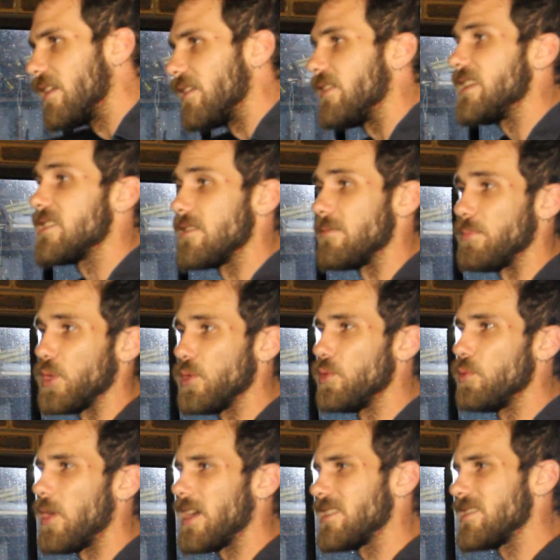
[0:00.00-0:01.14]
These are the blue
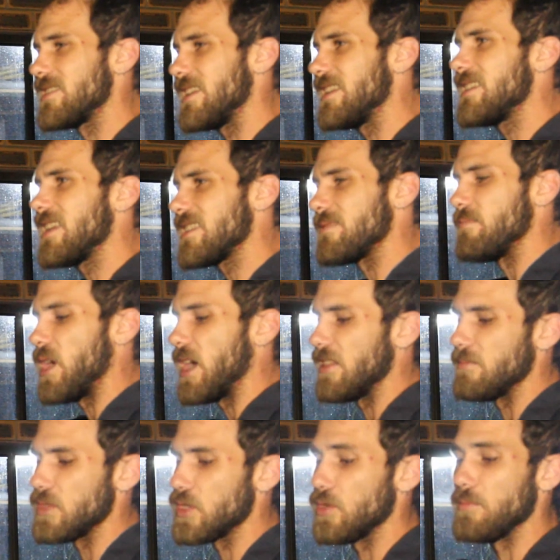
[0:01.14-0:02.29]
ones. It doesn't mind
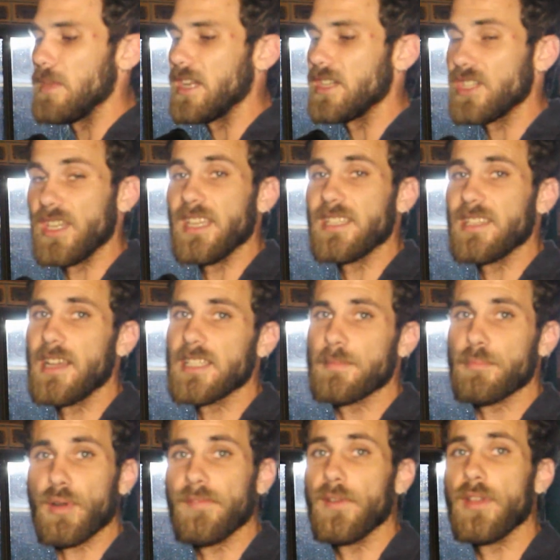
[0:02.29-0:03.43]
them too much. It does
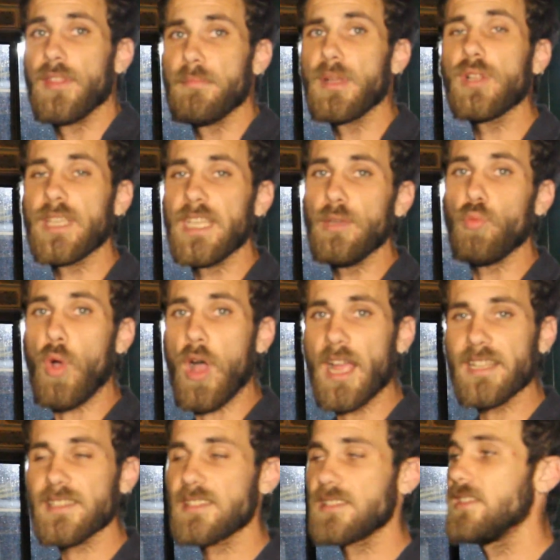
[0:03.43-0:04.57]
prefer the milky
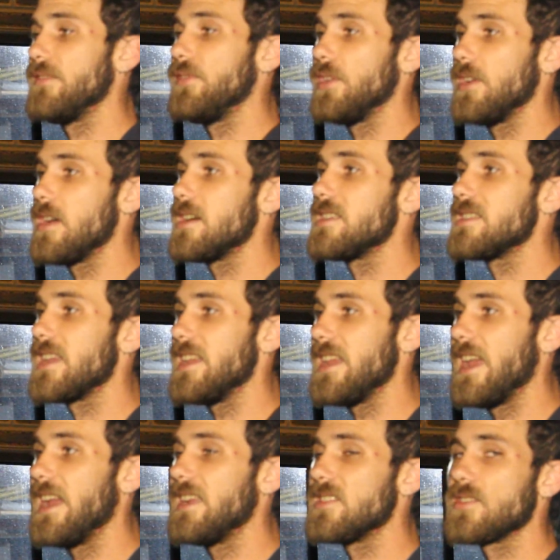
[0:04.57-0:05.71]
whites. If you guys get your
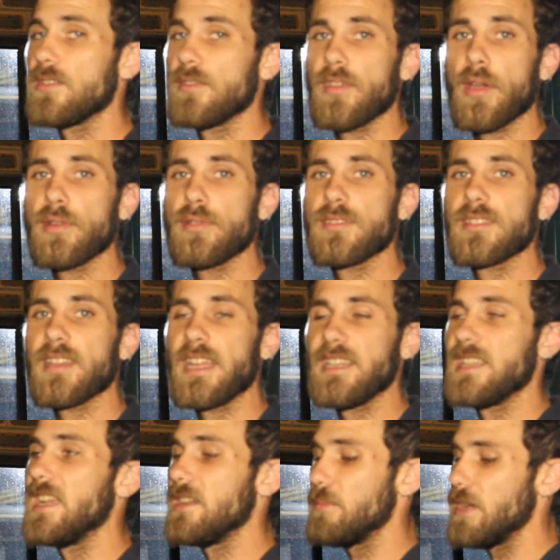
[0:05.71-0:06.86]
hands on those, they
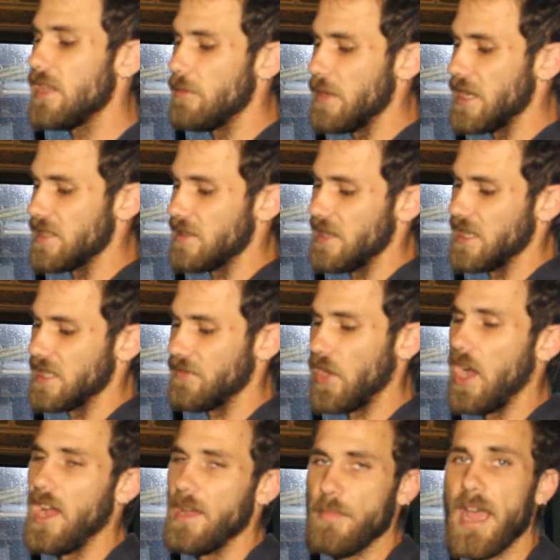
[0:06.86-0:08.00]
tend to be the best things for
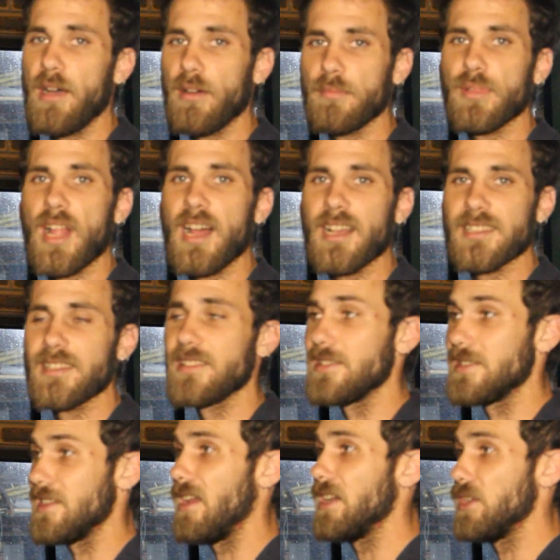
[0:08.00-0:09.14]
high-powered
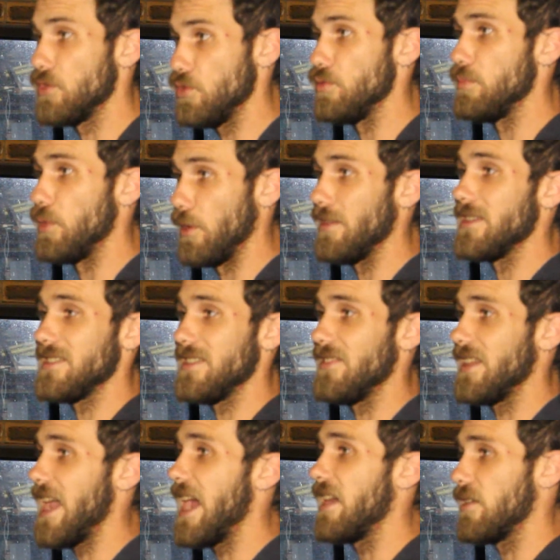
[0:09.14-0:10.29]
blasters, and I do put this in the
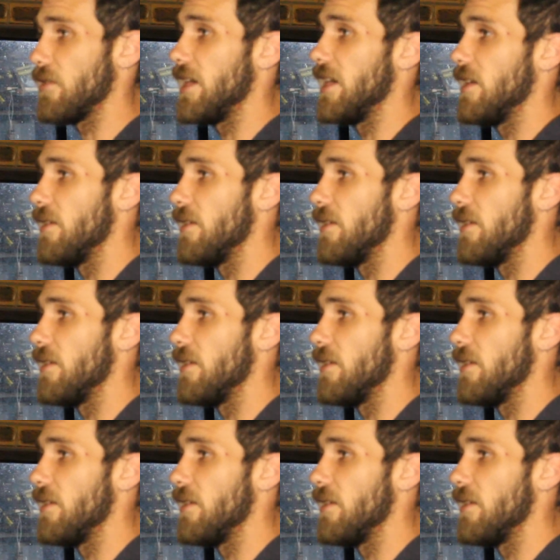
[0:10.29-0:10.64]
category